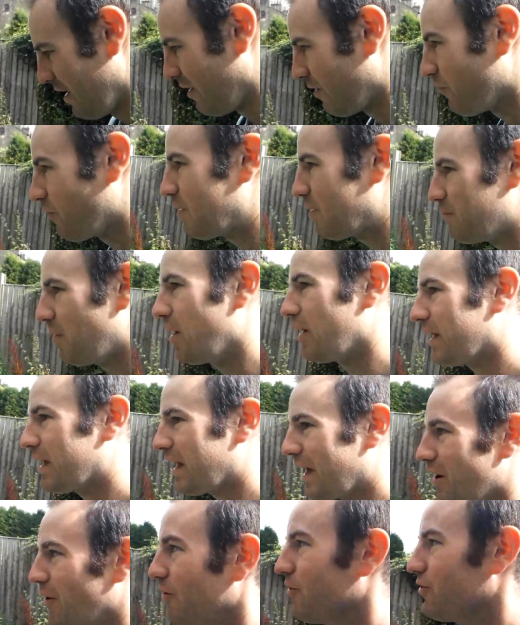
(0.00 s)
we might
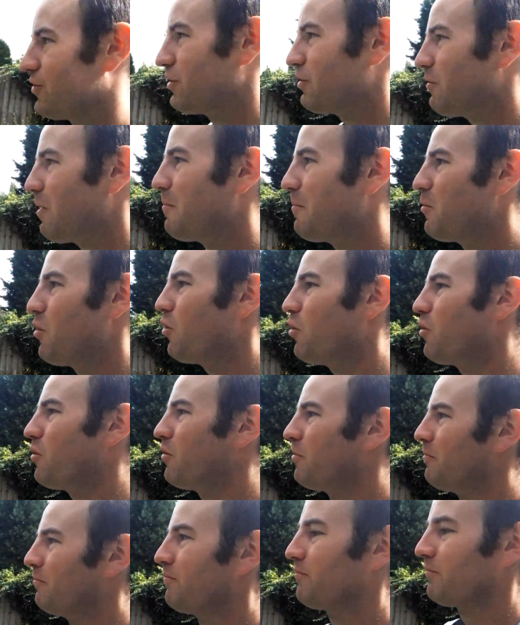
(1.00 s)
get onto a more
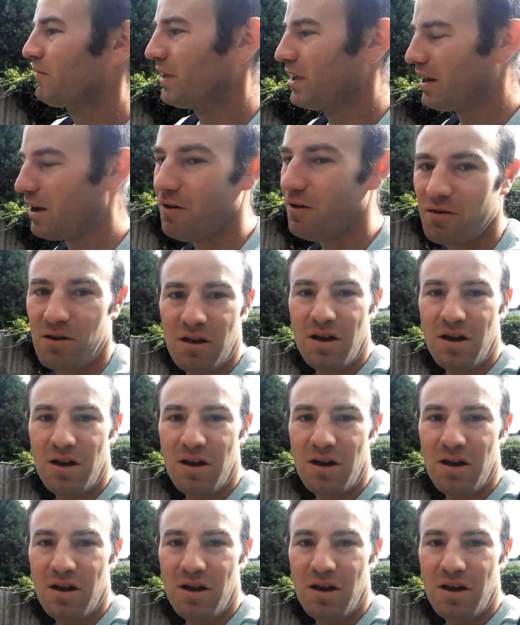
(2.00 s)
you know,